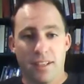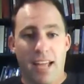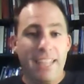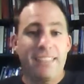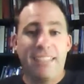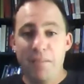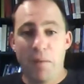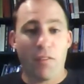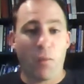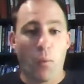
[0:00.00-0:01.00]

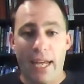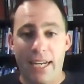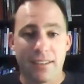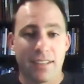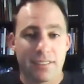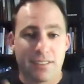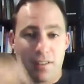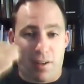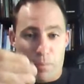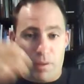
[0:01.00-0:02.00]
18-month waiting list
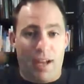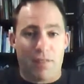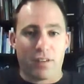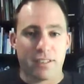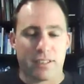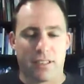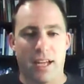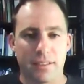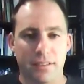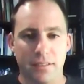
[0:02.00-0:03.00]
to apply for these
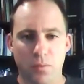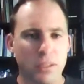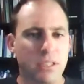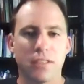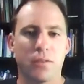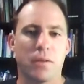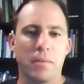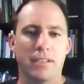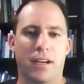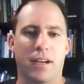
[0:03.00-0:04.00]
classes. What does she do in the
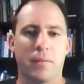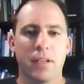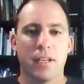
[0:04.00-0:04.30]
meantime?